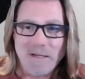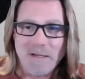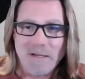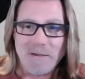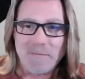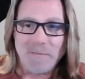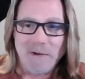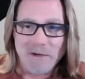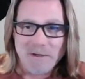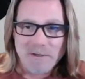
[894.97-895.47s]

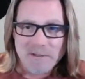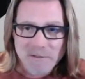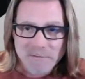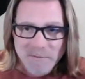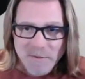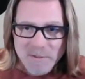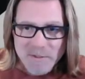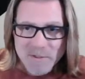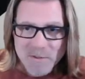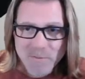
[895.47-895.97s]
Maris
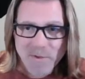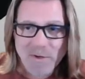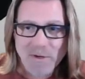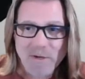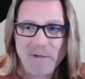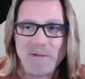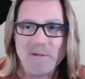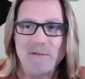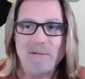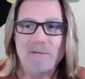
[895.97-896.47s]
Adventure
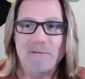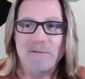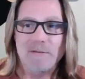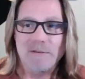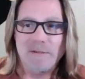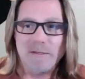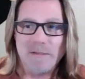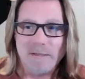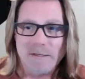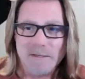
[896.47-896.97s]
Park.
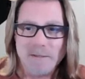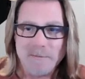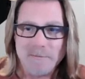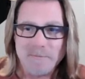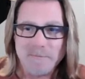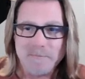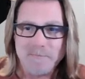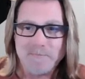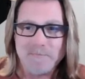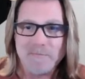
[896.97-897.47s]

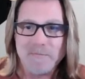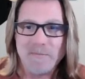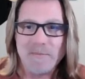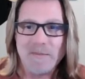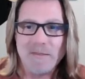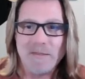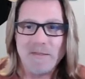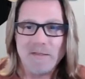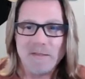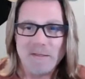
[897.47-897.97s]
Um,
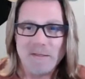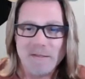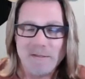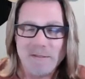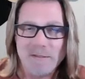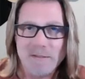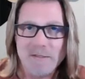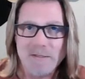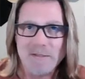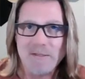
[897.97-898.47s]

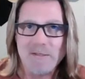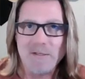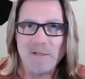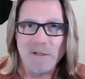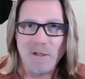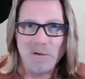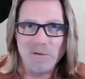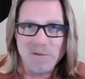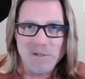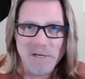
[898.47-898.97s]
this is
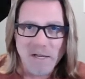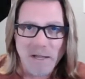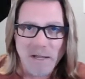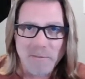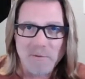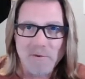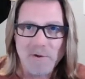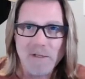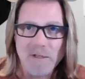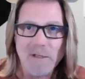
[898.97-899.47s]
close to
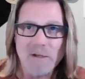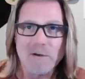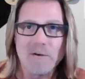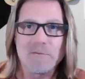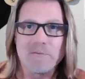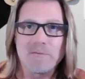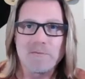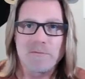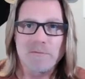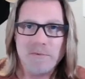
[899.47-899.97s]

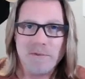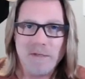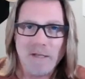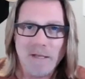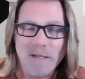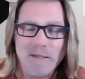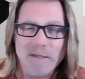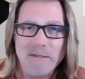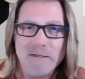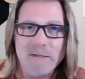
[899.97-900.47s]
Amarillo.
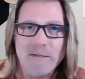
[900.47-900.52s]
Okay.